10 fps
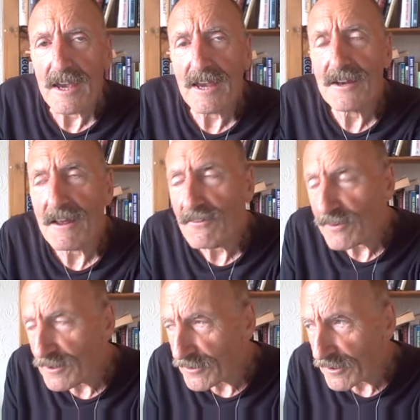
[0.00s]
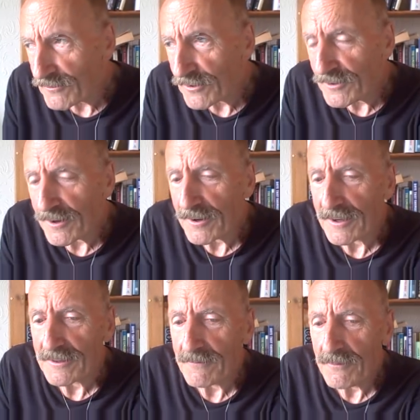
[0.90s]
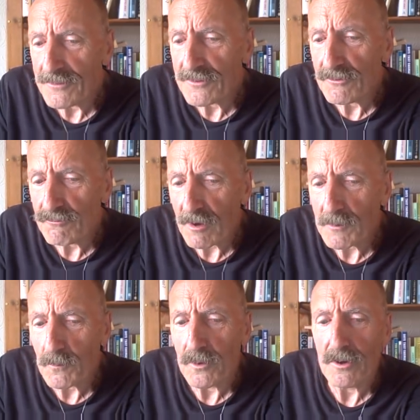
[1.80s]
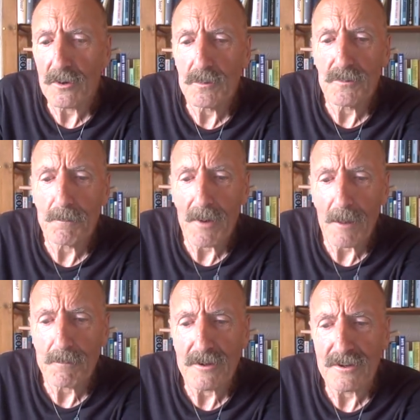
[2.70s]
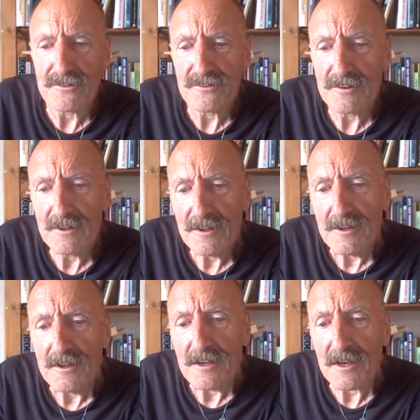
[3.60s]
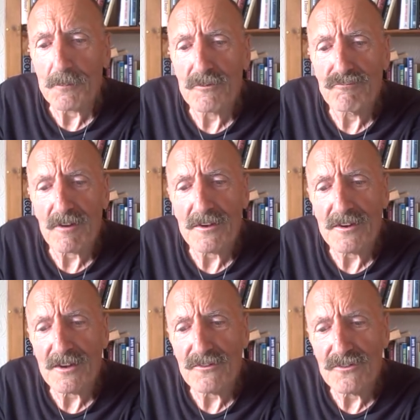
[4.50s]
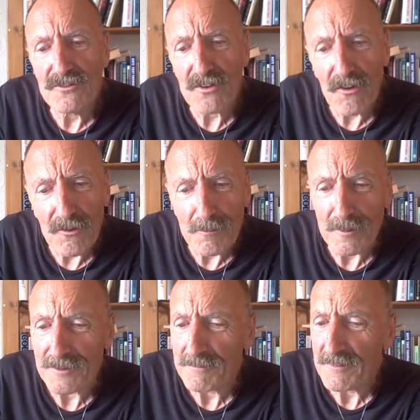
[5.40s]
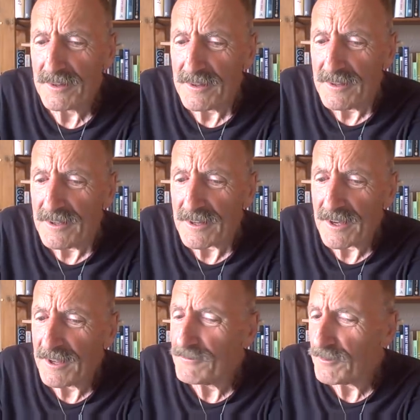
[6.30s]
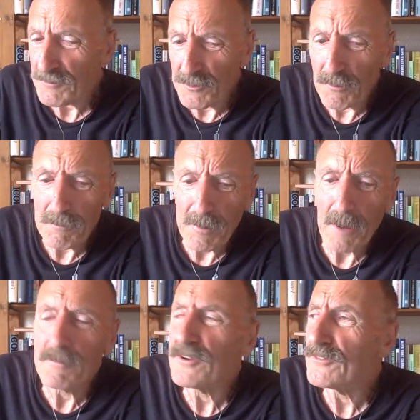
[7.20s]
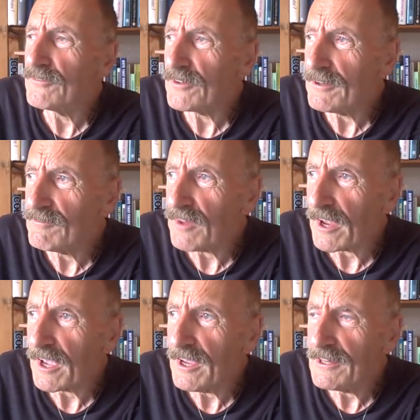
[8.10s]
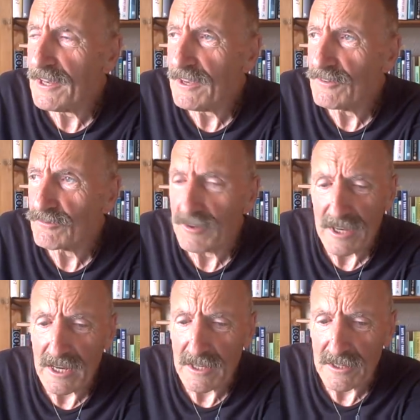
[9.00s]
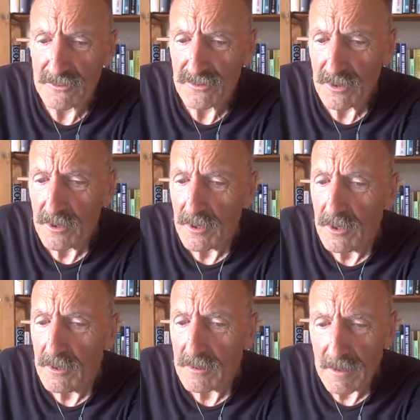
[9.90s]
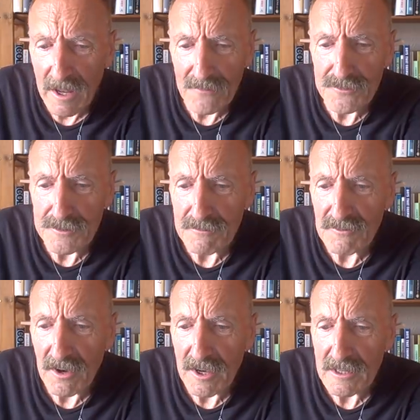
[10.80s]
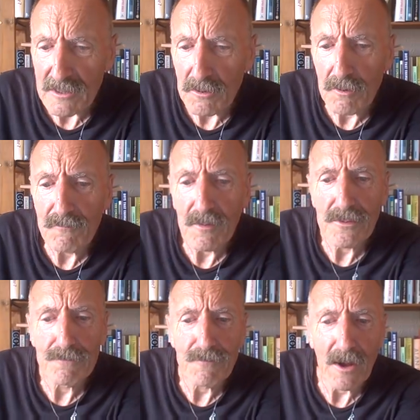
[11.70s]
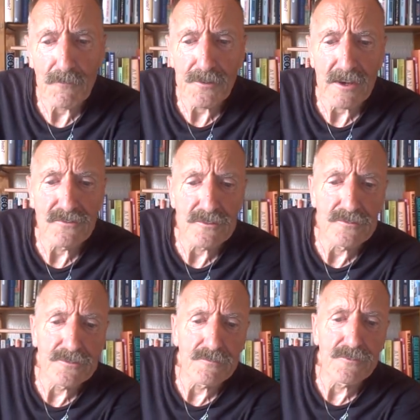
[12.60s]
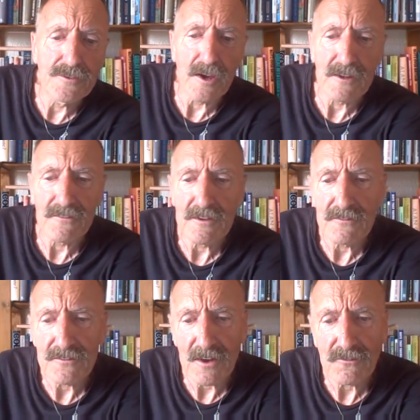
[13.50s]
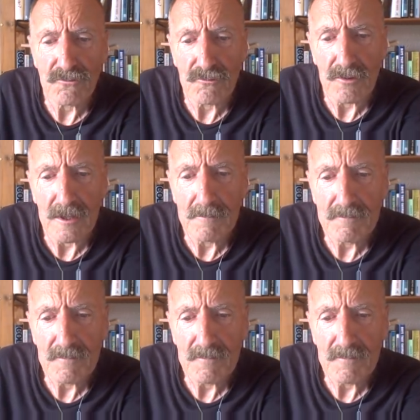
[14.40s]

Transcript: In 1899, this great work was published. It was written in German and not published until a decade later in English, under the title of The Foundations of the 19th Century.